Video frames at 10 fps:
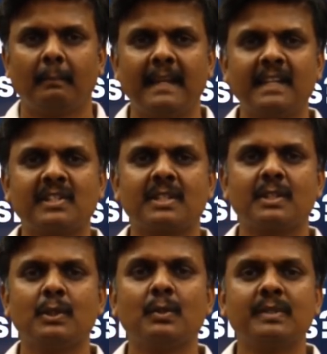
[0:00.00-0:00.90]

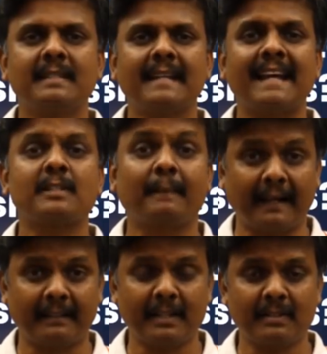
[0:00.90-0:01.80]
please use it as
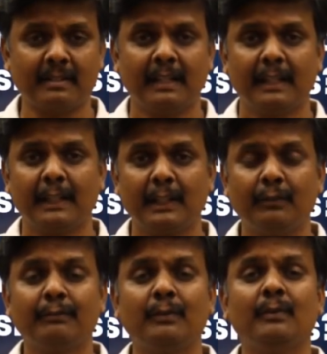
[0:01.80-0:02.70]
practice
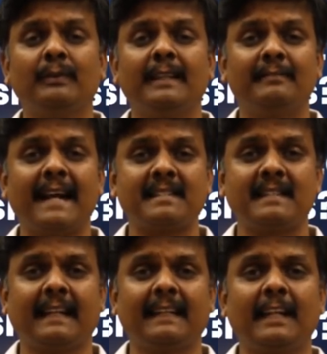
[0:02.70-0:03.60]
if you if that's
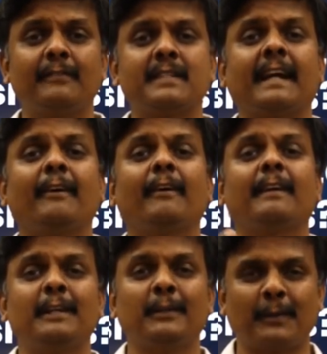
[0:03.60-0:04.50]
a technique which I have
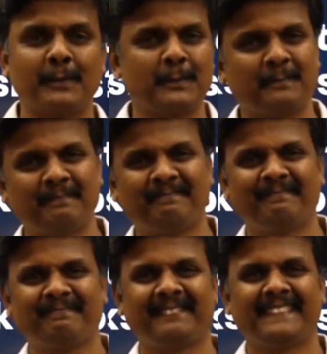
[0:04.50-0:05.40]
already taught you.
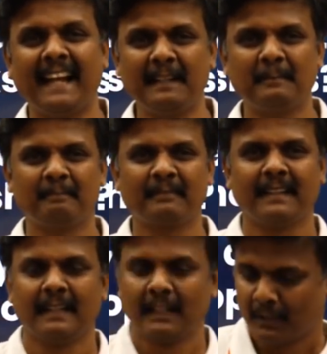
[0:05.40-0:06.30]
Done?
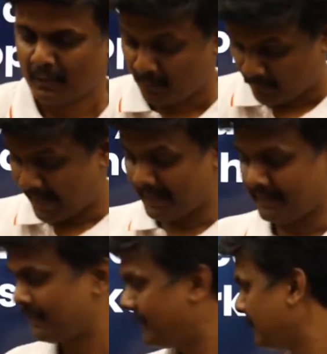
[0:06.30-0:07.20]
Right.